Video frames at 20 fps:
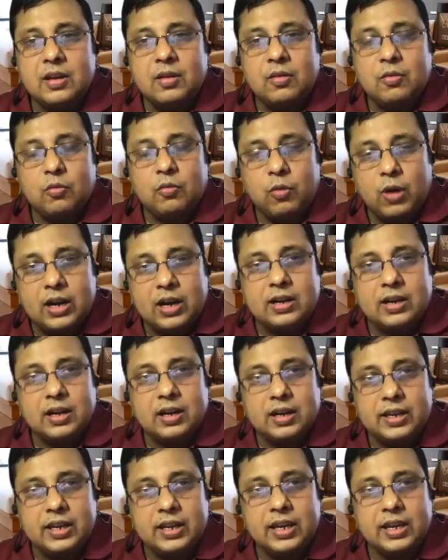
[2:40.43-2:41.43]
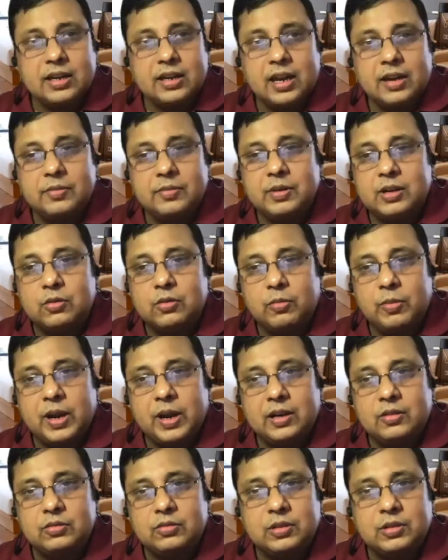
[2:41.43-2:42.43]
One, again, I will go
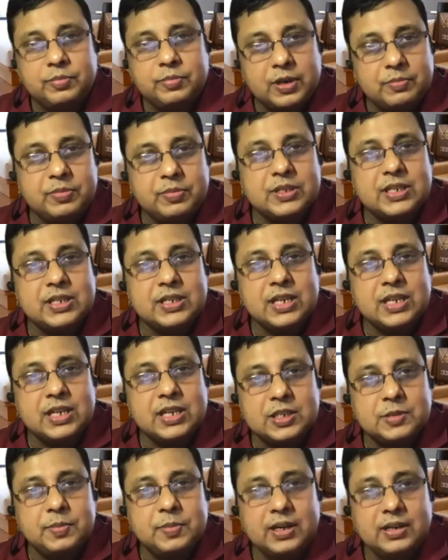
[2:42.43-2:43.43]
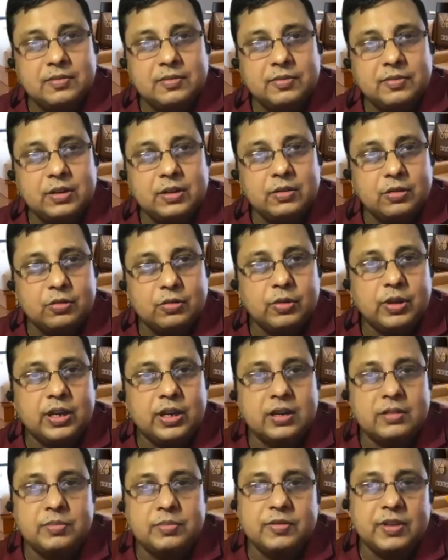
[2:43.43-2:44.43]
back to the purpose aspect. When you're doing
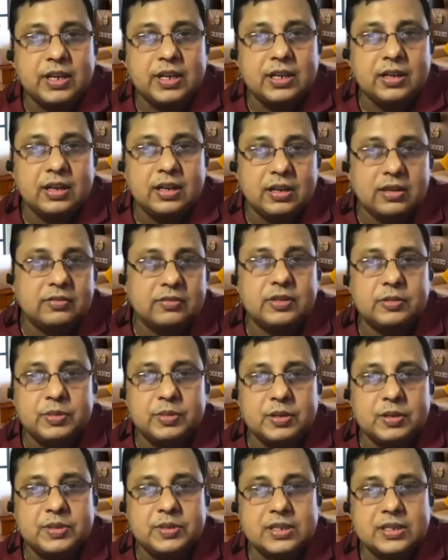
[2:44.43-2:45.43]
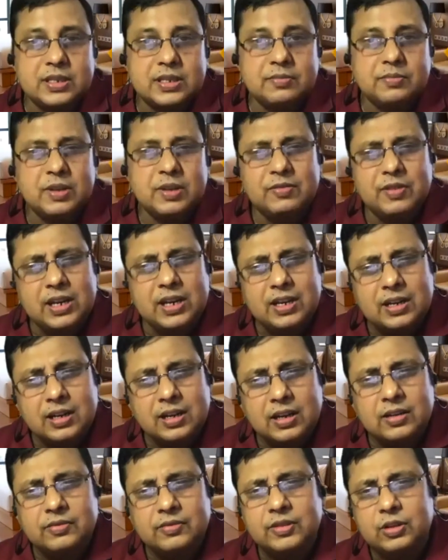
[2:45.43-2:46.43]
it, be very clear of the purpose, be very clear
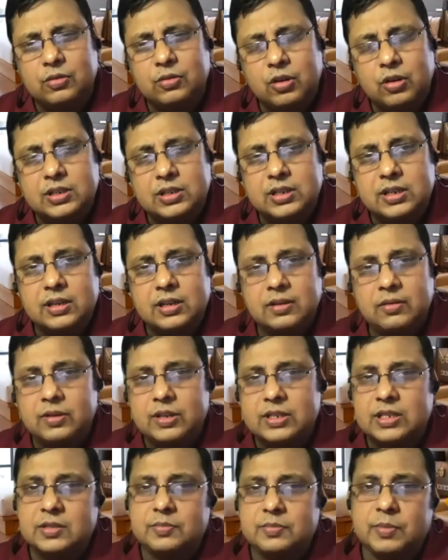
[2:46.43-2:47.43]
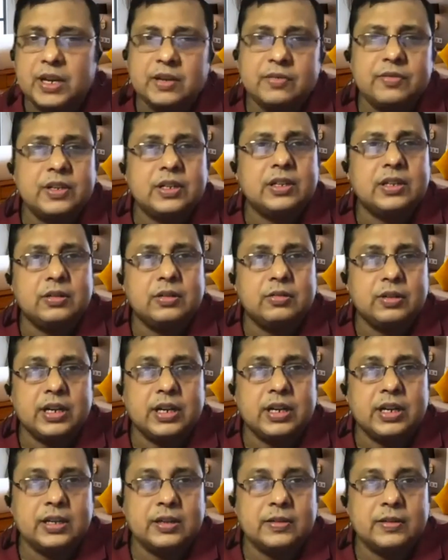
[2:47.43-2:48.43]
of the cost versus benefit that you're
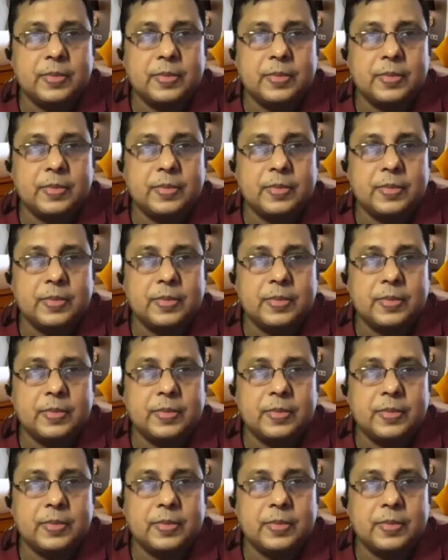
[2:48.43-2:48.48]
getting.